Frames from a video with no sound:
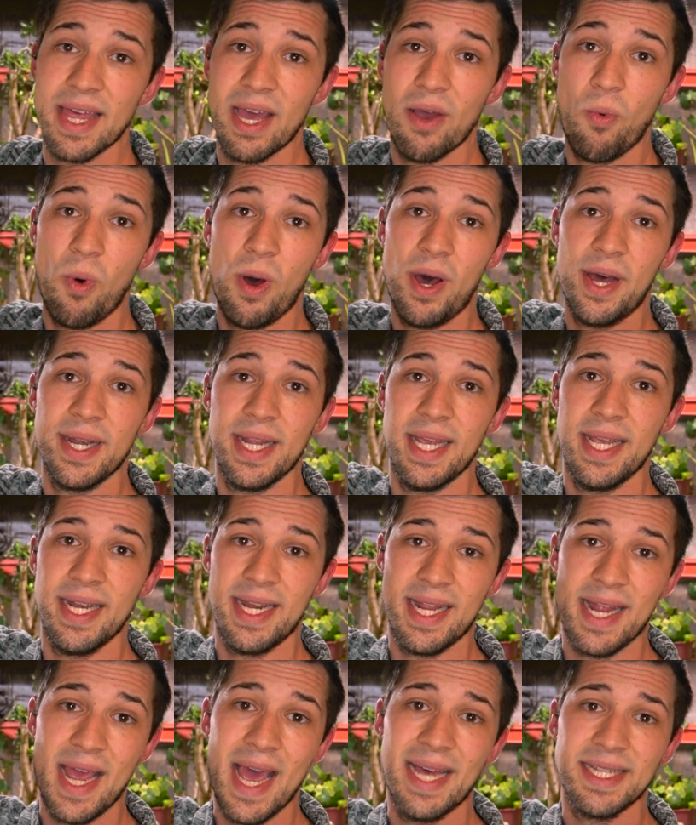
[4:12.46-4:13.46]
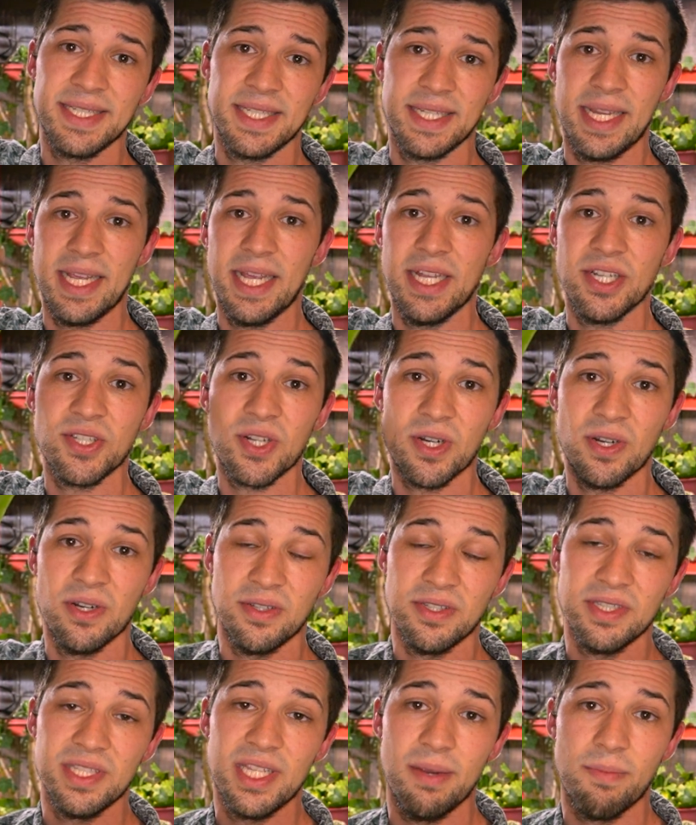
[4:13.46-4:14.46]
that one, and it has an
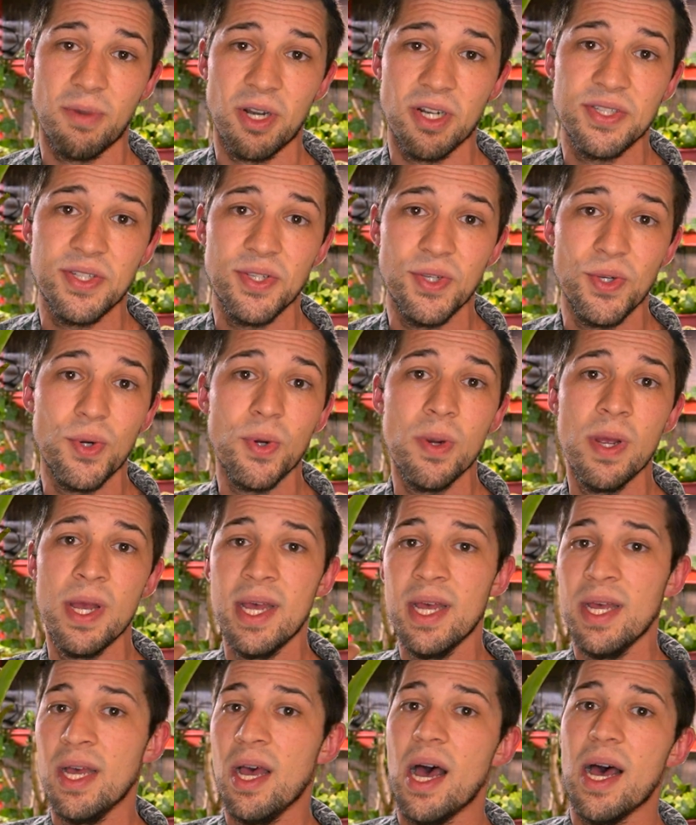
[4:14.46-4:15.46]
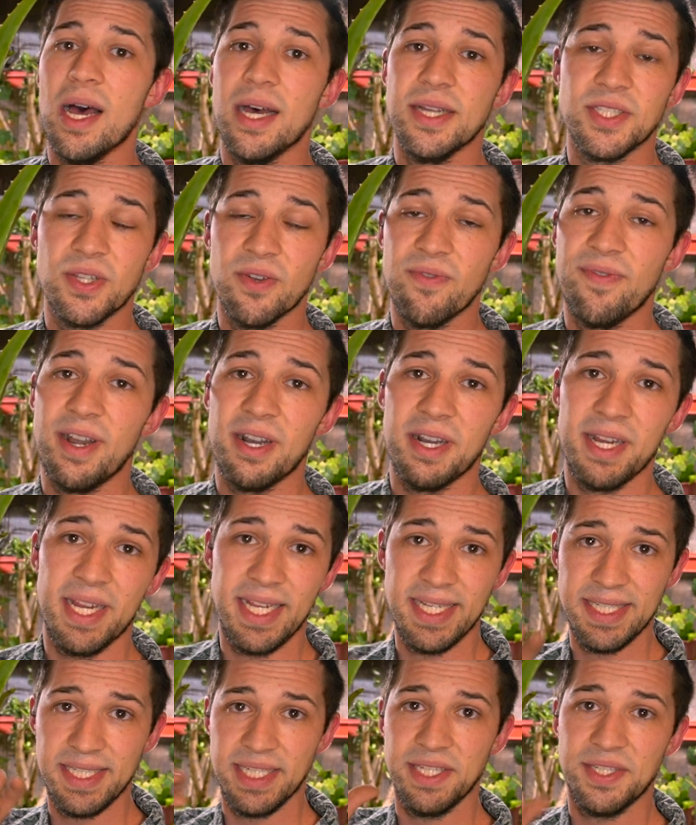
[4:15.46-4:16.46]
internal dimmer too, uh, so very
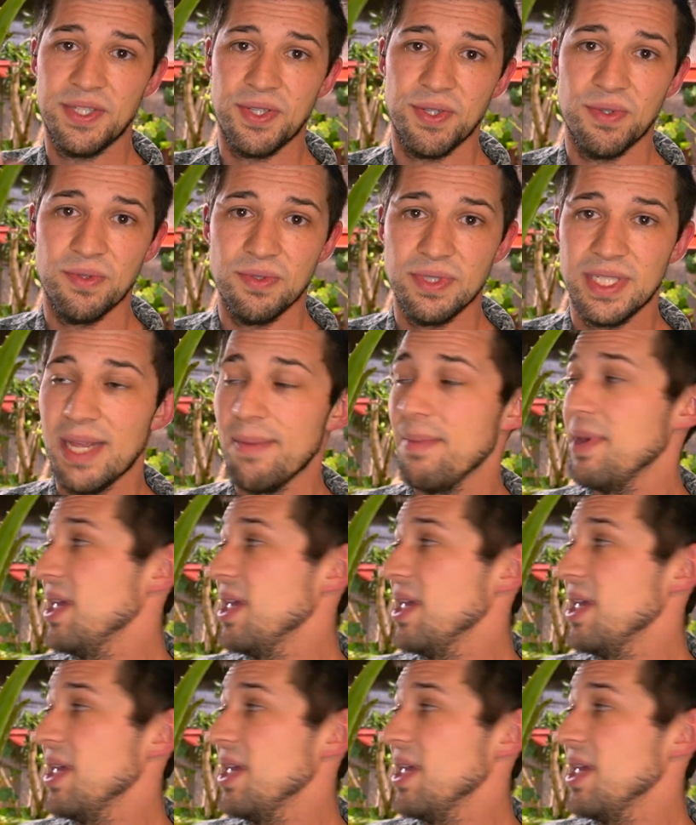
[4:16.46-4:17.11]
easy to dim